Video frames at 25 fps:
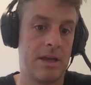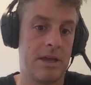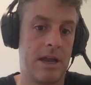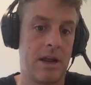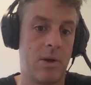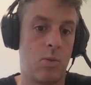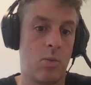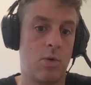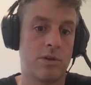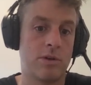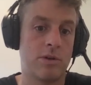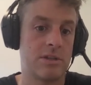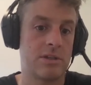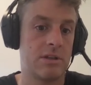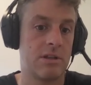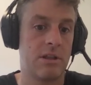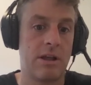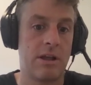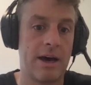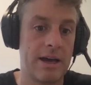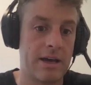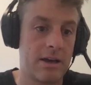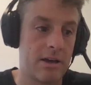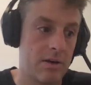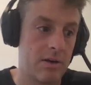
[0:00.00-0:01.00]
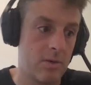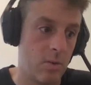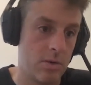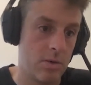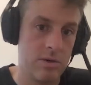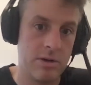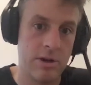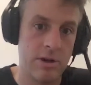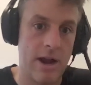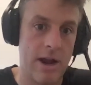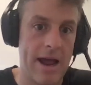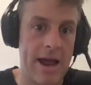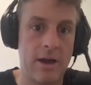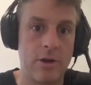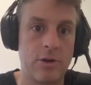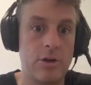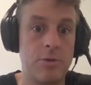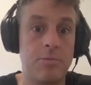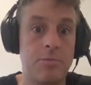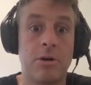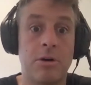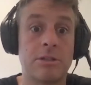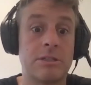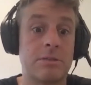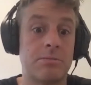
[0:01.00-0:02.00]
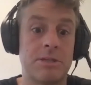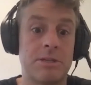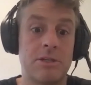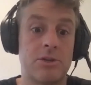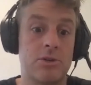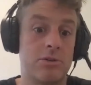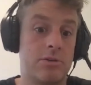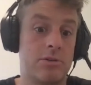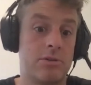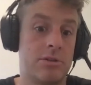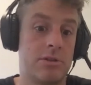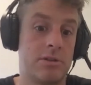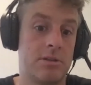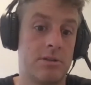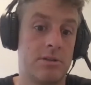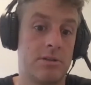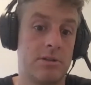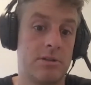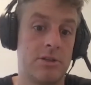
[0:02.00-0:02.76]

and it wasn't like, how could you possibly choose